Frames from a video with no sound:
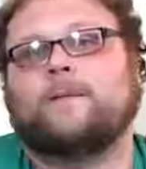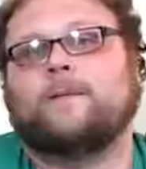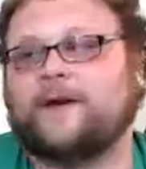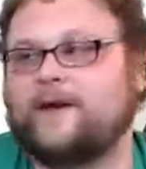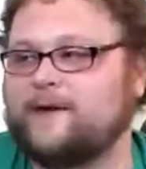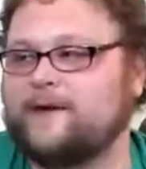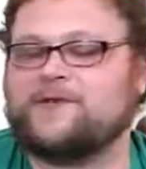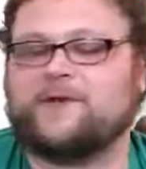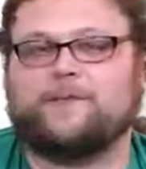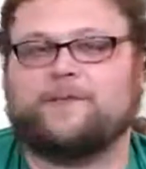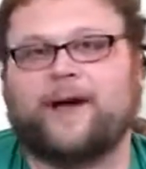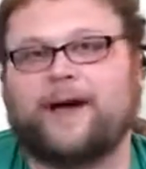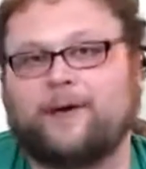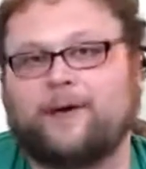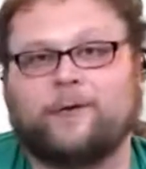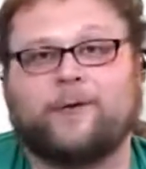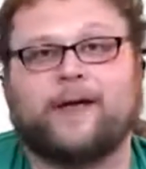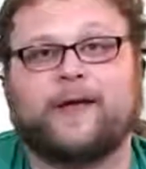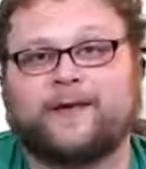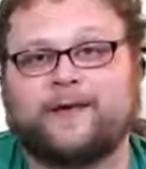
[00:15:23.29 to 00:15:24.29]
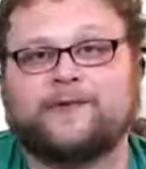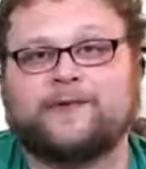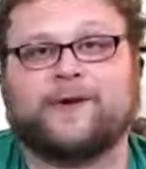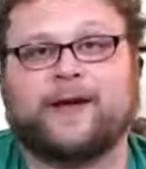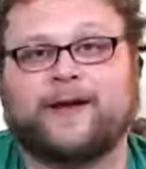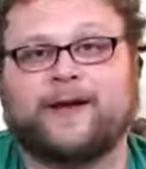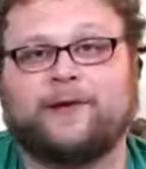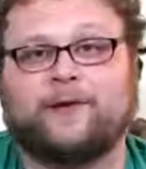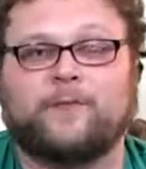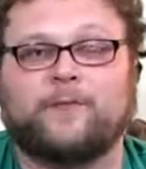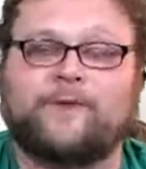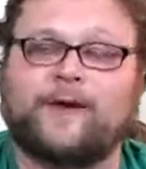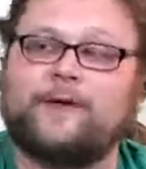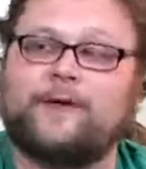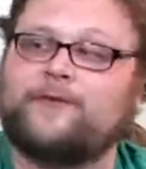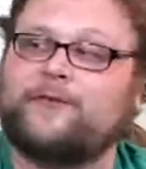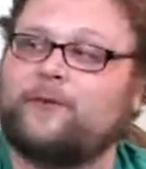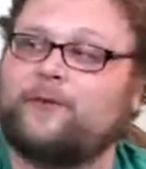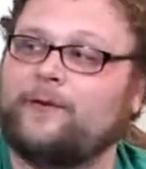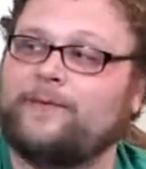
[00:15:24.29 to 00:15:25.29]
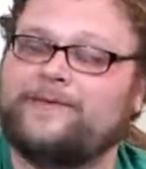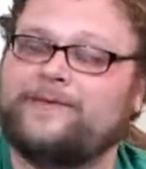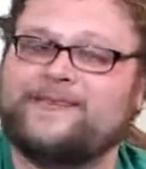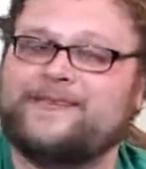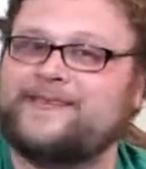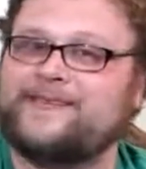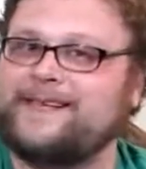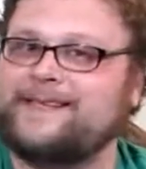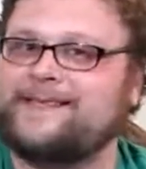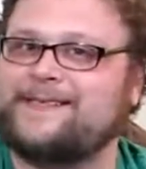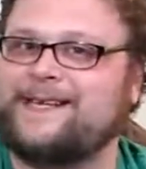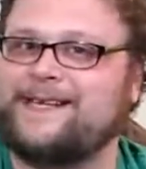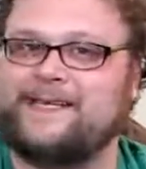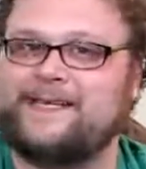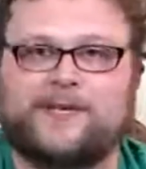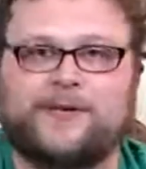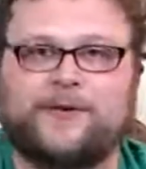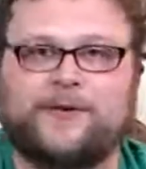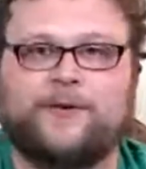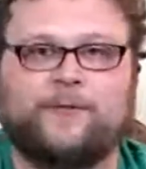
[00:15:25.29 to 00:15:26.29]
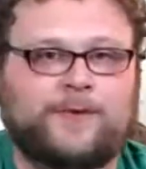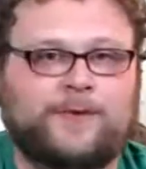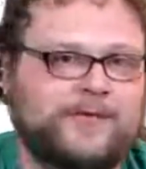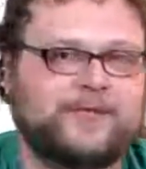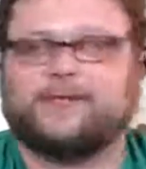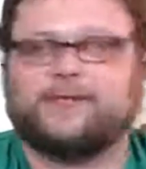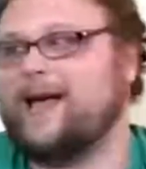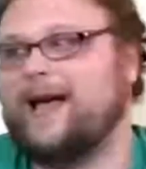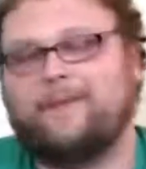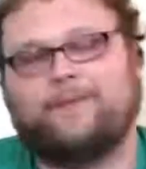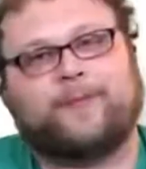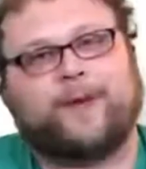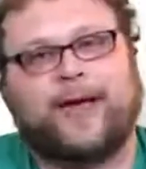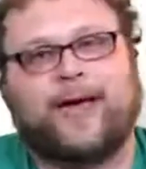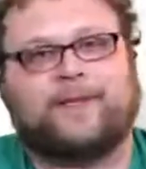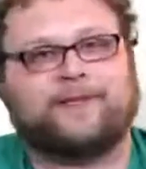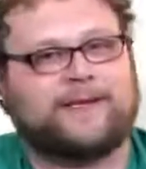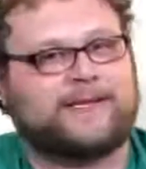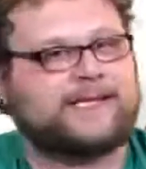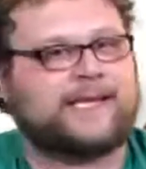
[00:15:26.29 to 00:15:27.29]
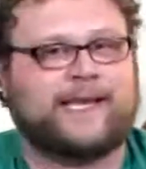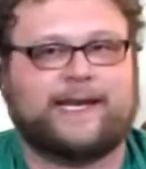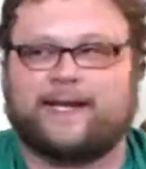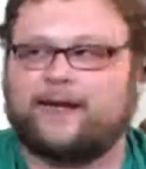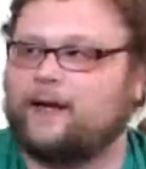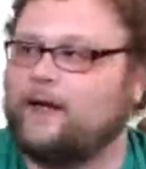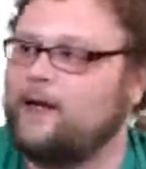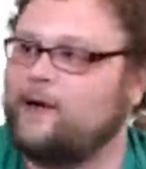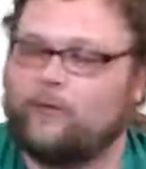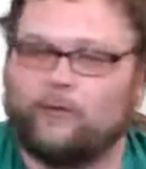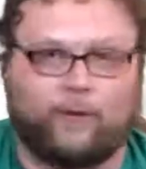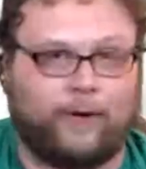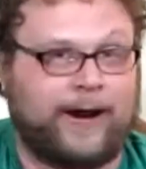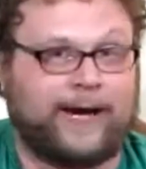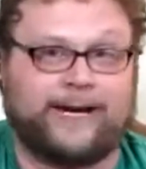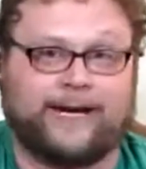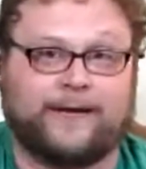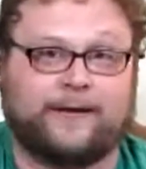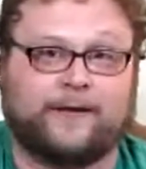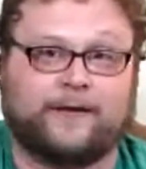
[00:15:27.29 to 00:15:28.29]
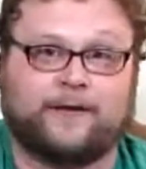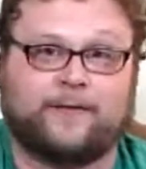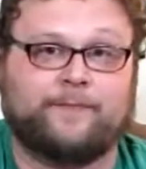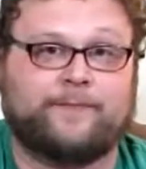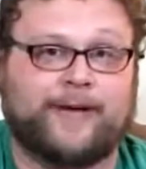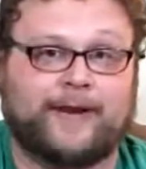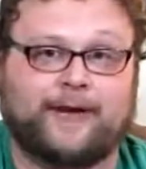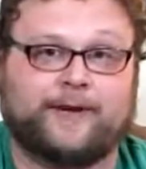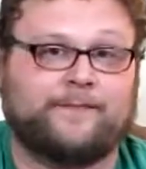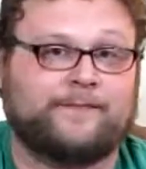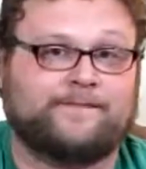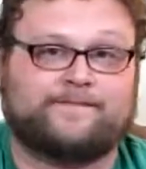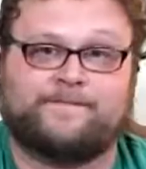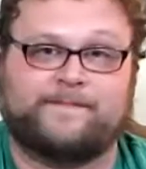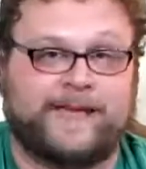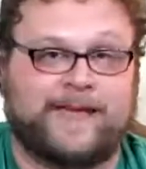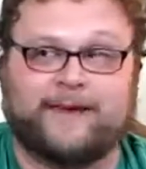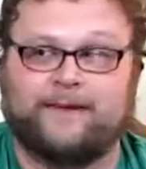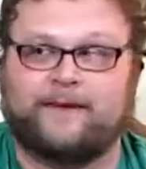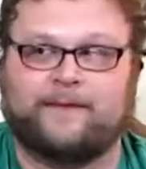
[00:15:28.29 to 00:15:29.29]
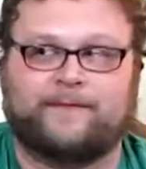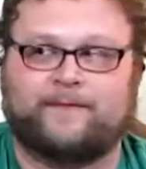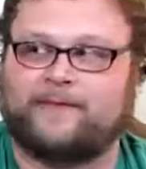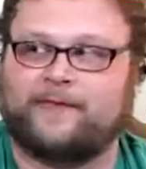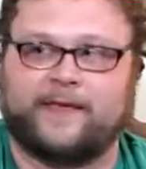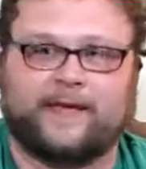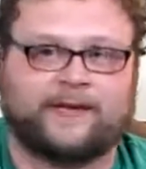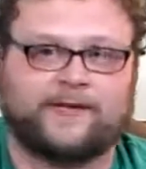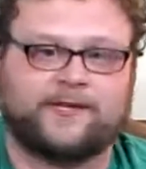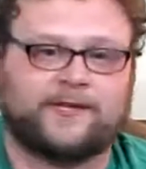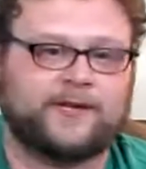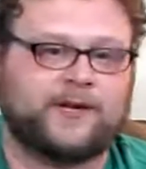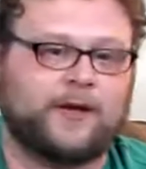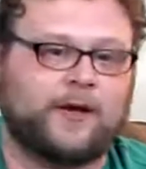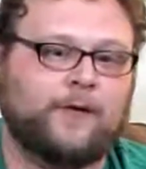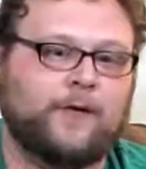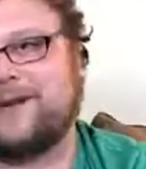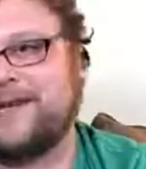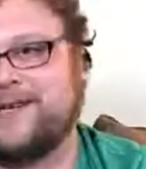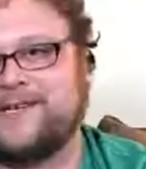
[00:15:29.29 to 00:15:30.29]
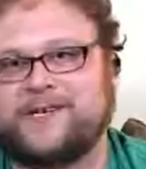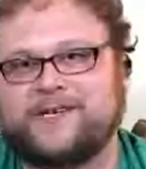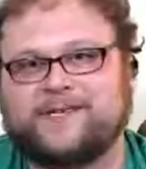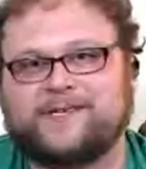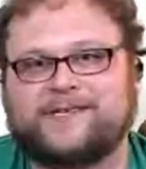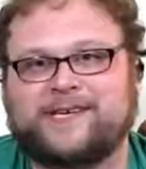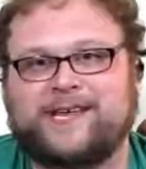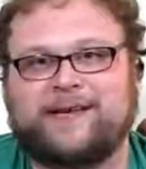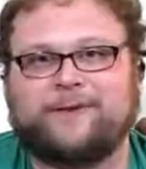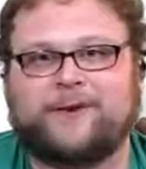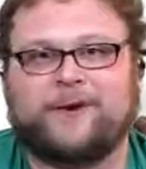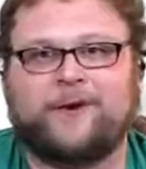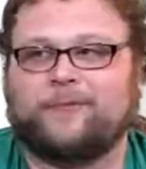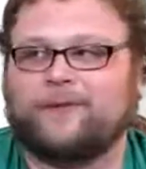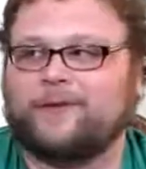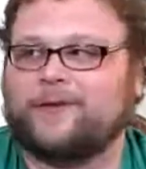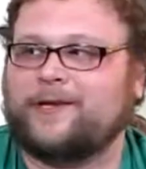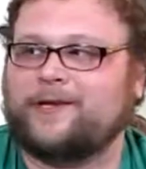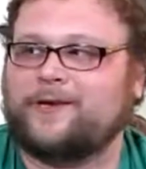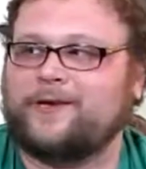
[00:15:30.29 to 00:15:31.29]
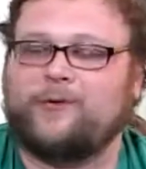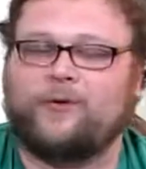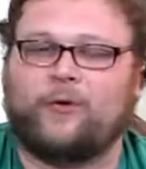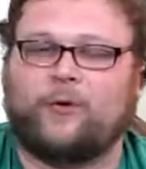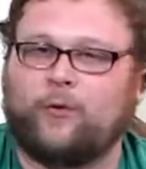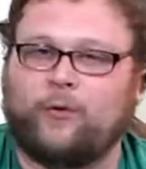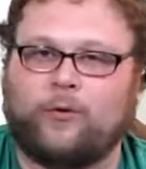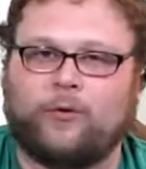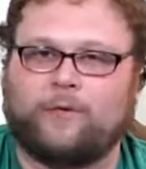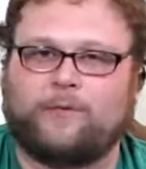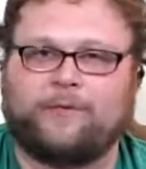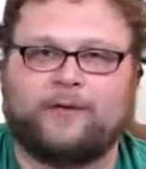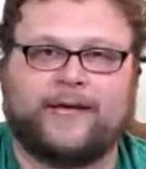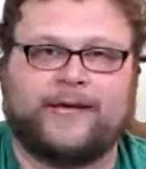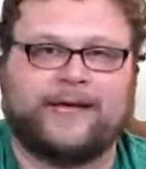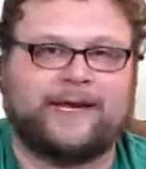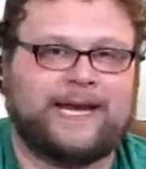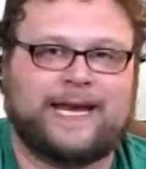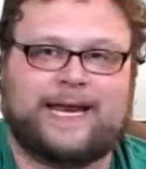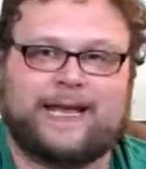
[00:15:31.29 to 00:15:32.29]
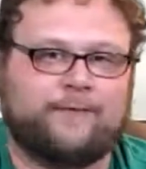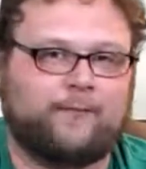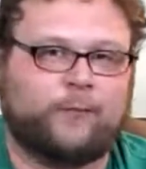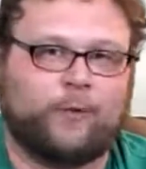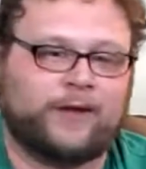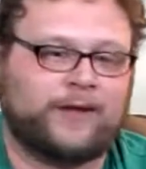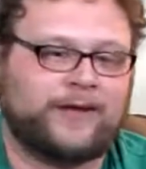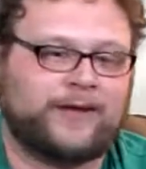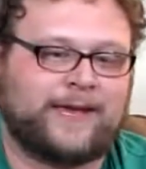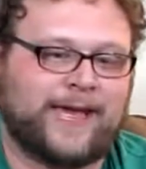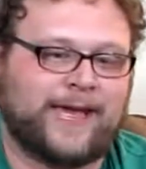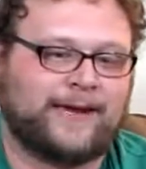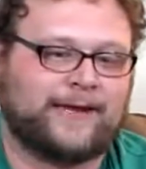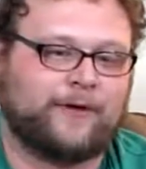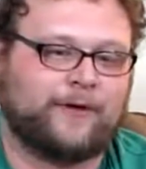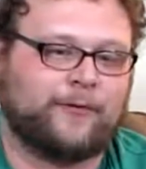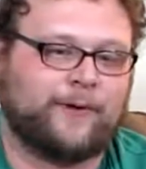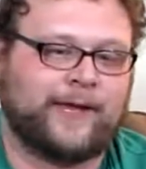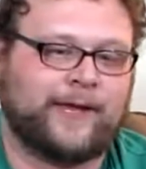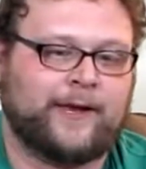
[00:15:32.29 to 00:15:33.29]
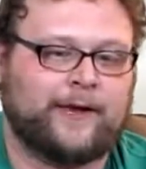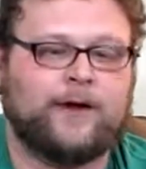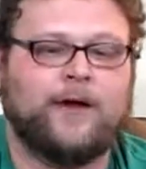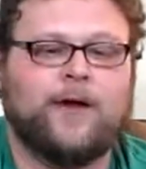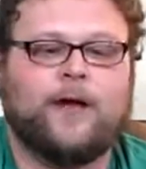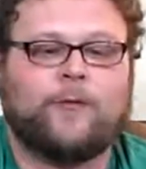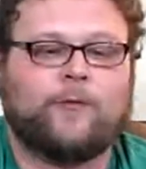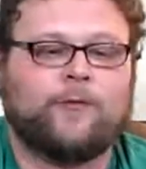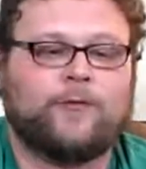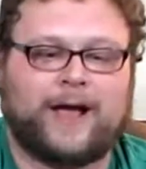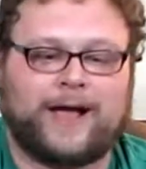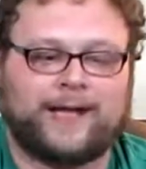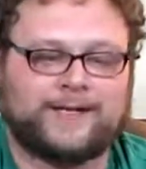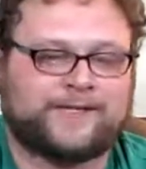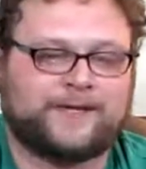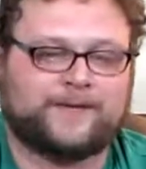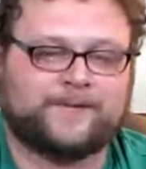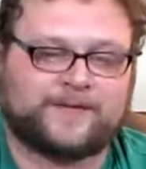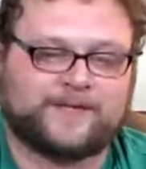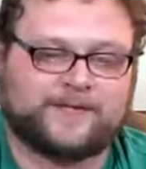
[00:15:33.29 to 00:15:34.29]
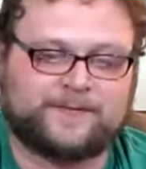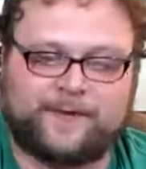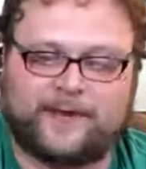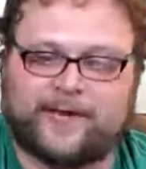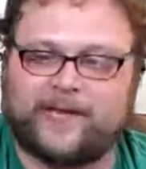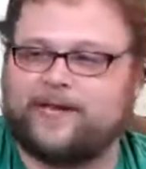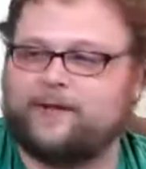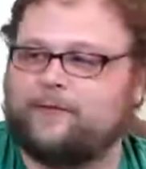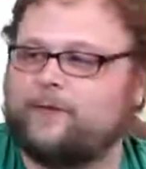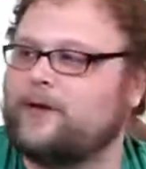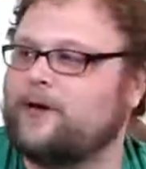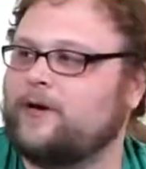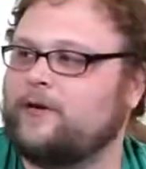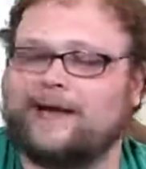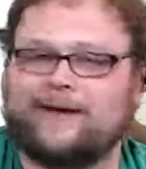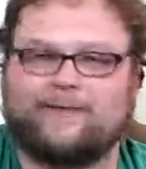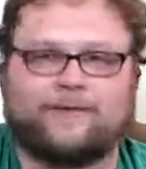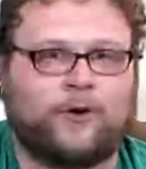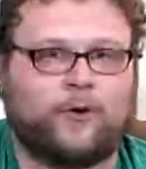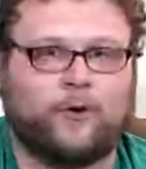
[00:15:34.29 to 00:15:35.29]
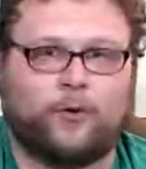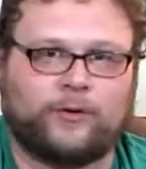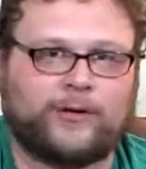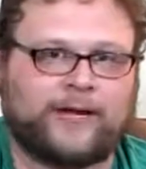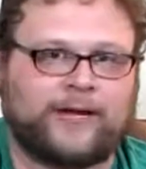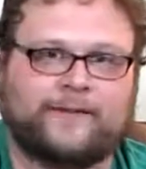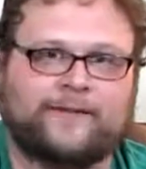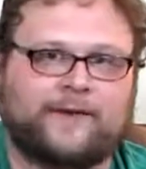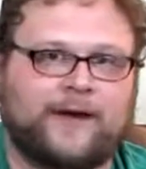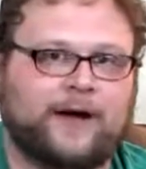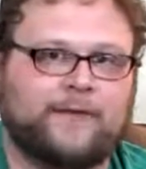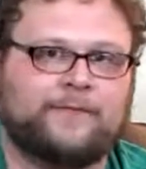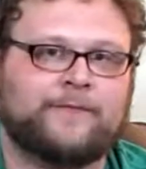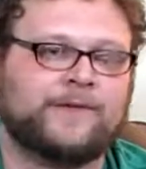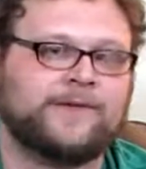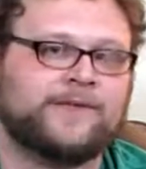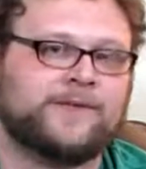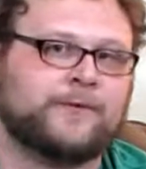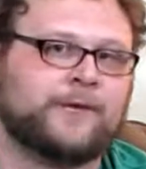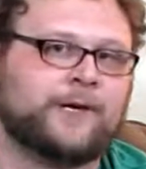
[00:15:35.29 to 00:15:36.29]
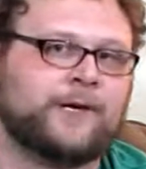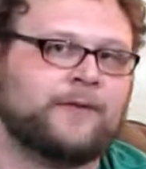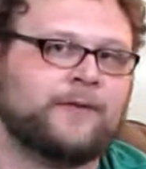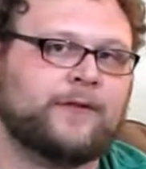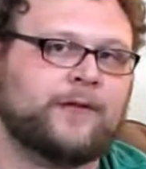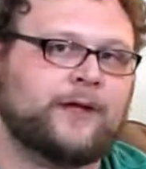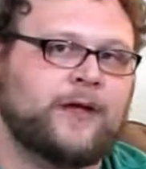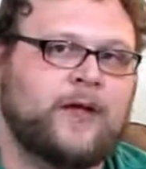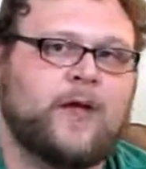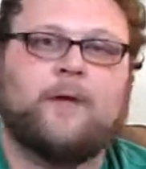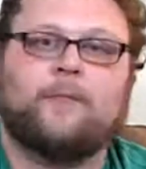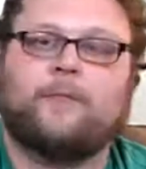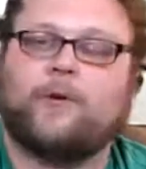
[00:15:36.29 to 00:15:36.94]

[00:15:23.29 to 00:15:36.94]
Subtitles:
But here's your power rankings right here. A final score of 62, which is not bad. That's getting right into the competitive end of things, you know. But as you can see, we don't really do horribly in any one category here. We're not super speedy. We don't have a whole lot of offense or anything.